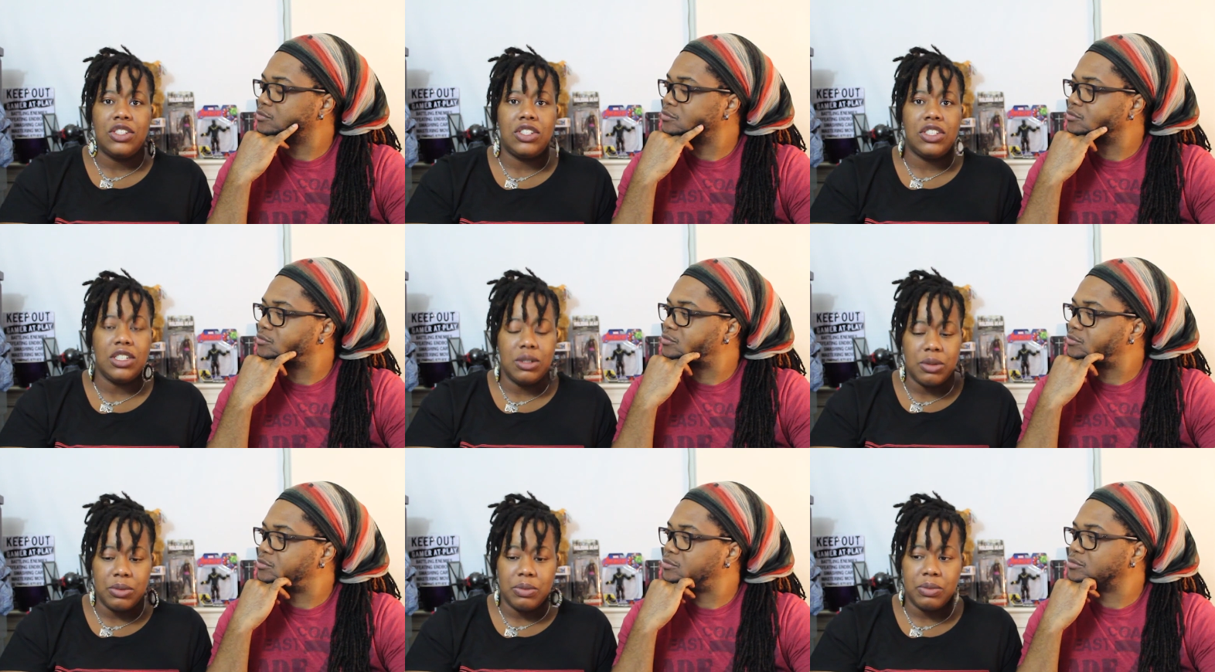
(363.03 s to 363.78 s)

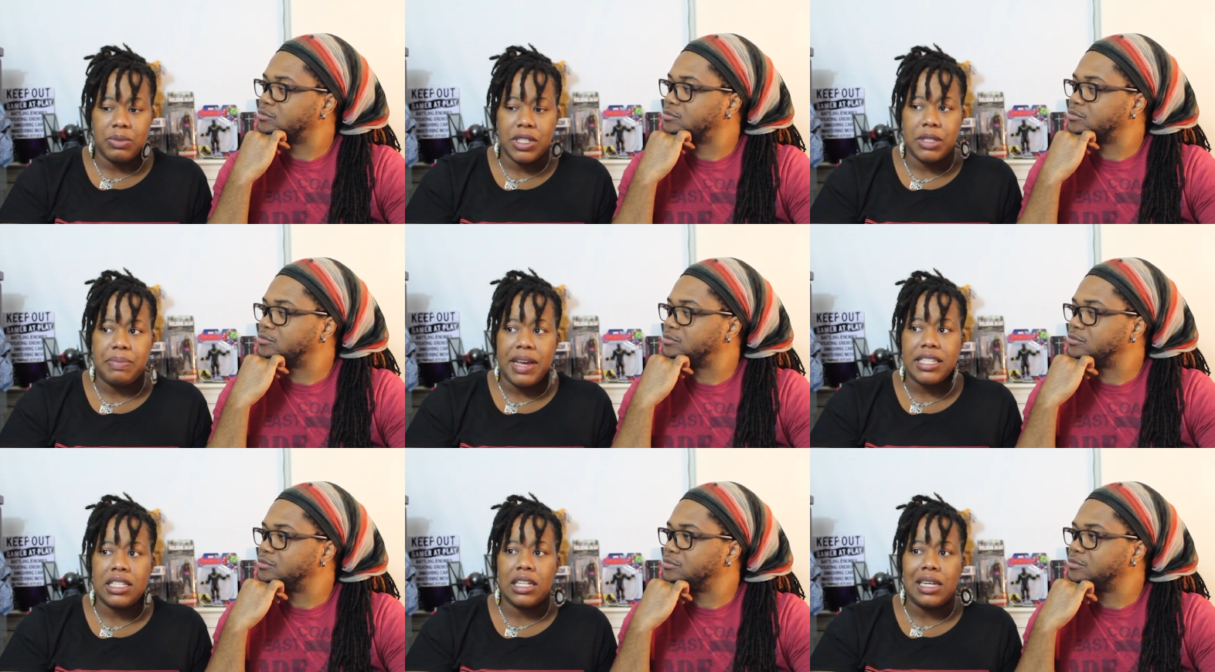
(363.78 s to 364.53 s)
Speaker 1: she was
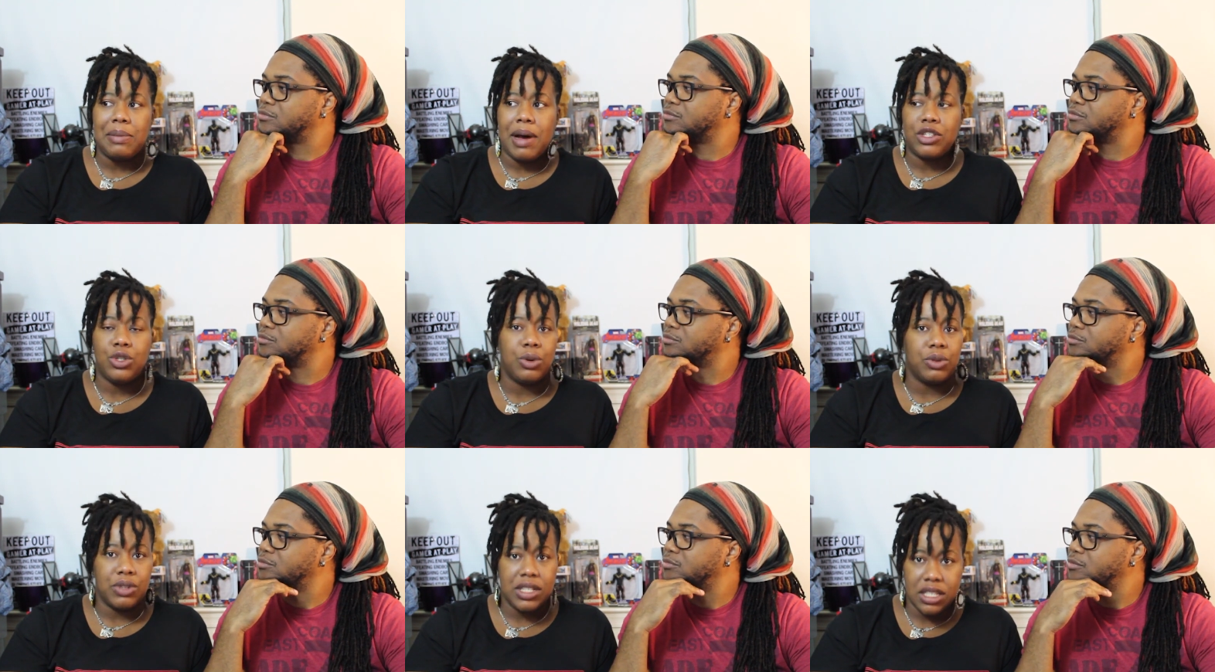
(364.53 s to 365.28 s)
basically about two or
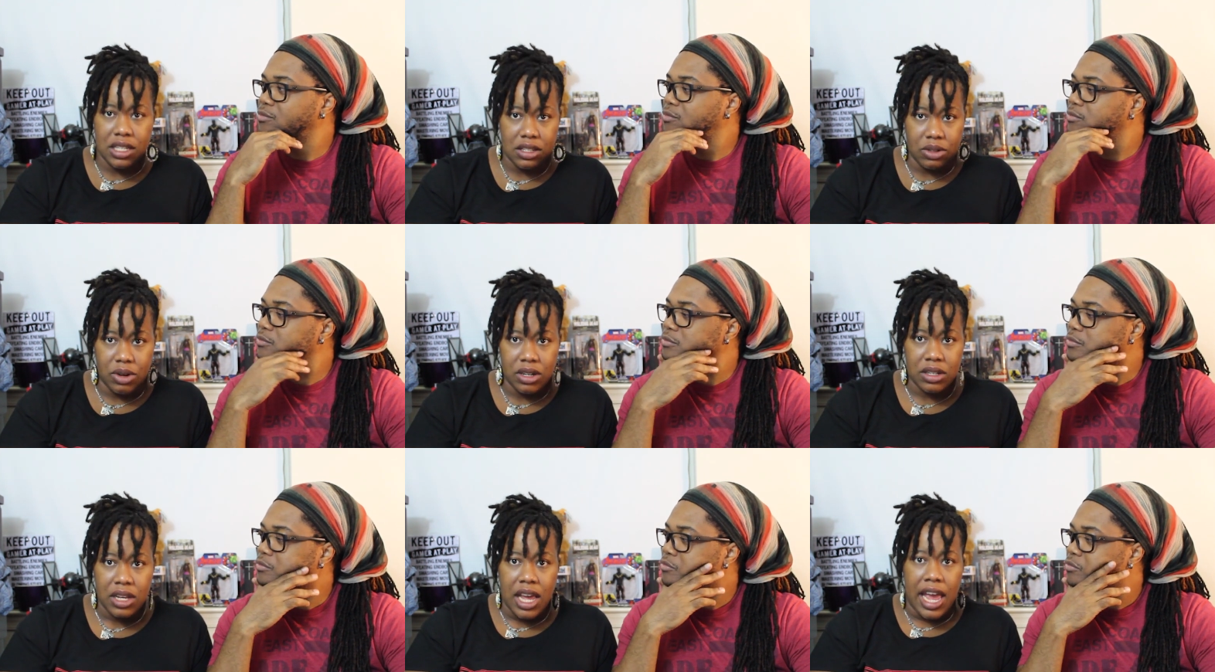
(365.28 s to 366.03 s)
three scenes long,
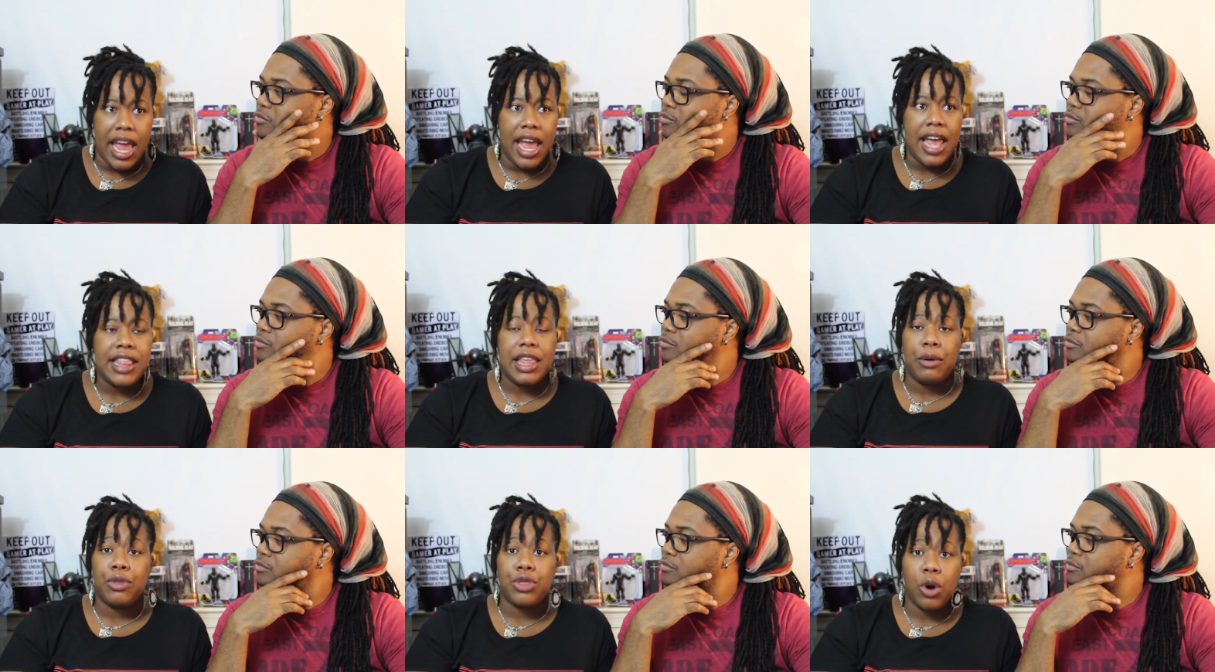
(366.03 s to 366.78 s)
and they
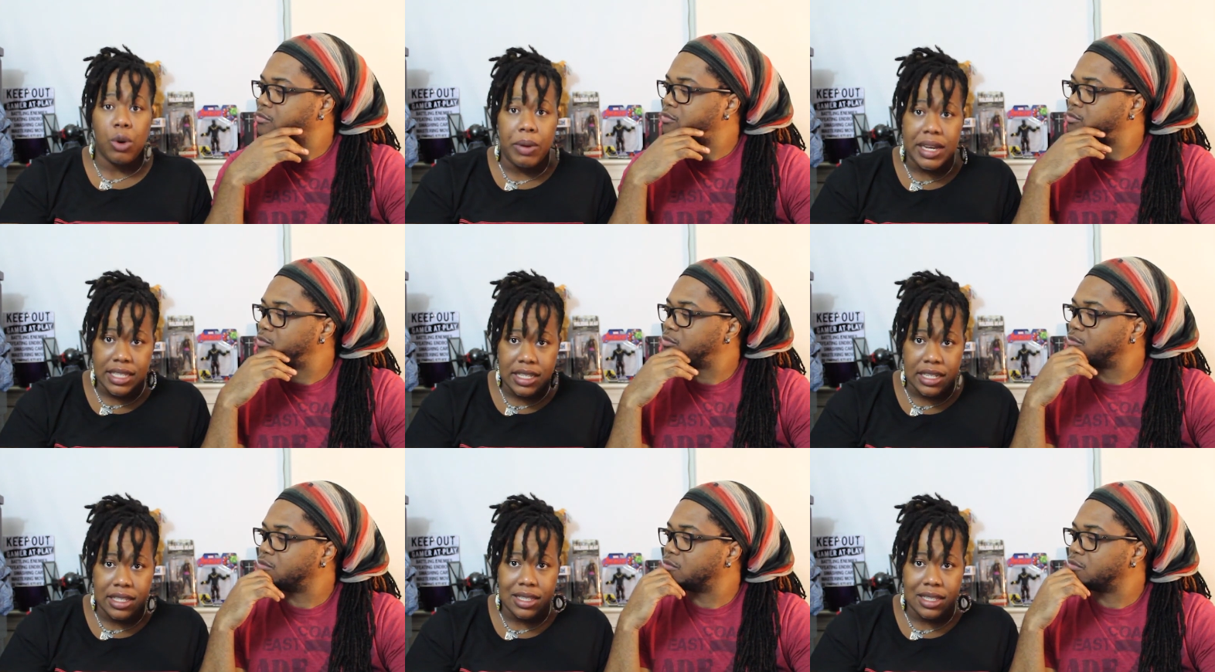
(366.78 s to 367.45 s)
were throwaway scenes.